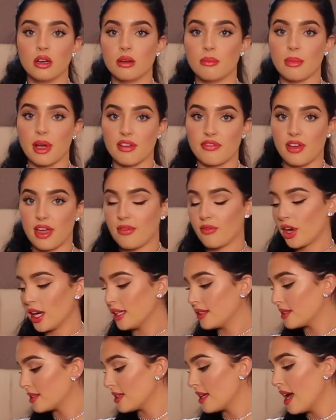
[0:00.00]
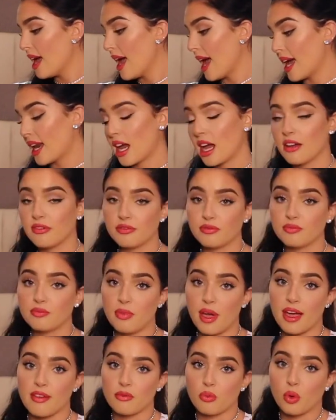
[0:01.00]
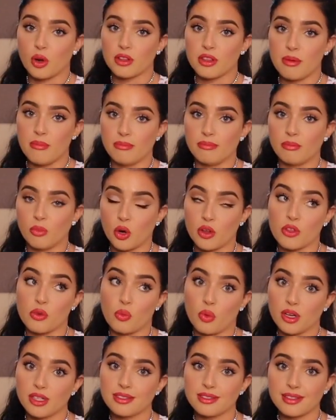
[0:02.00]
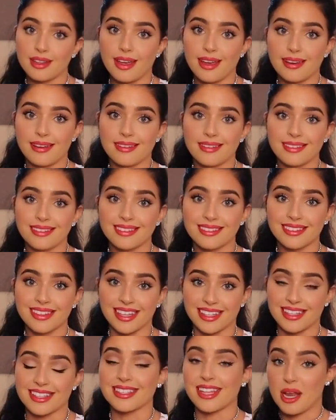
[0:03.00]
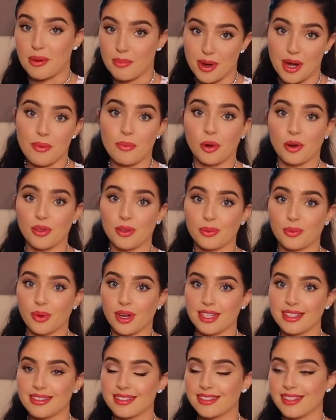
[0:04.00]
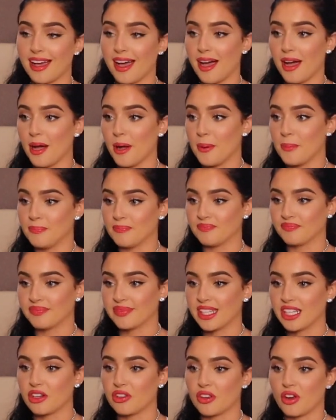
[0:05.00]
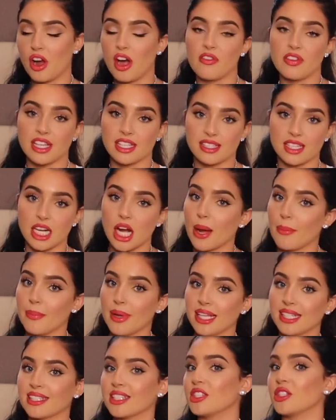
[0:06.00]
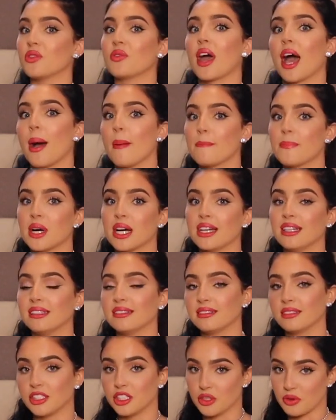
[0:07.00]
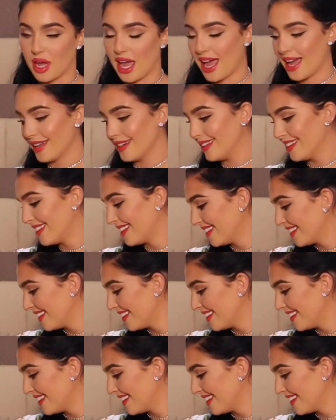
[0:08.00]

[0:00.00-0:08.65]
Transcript: My favorites, and I've worn them more than once, like the same pair more than once. You know, they're obviously not meant to do that, but you can.